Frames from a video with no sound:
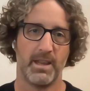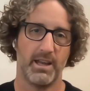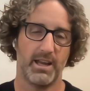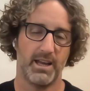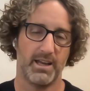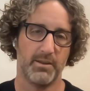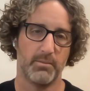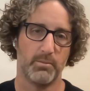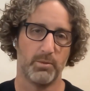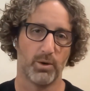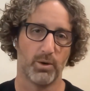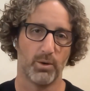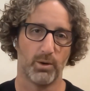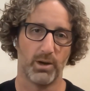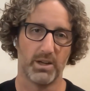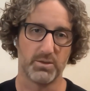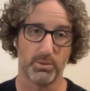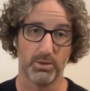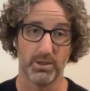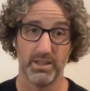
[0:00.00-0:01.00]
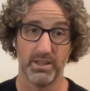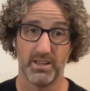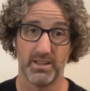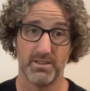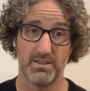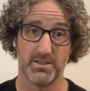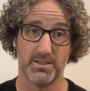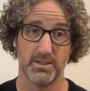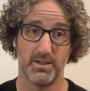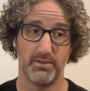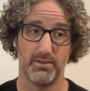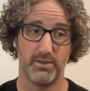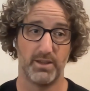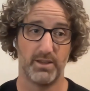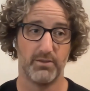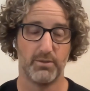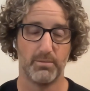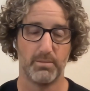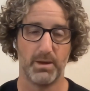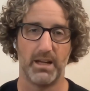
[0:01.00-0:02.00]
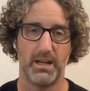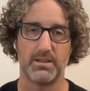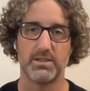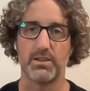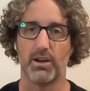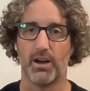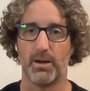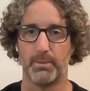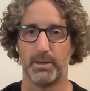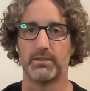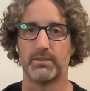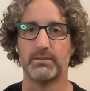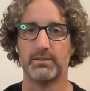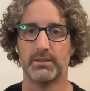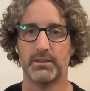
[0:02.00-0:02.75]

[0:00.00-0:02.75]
and then we're always really conservative about timing,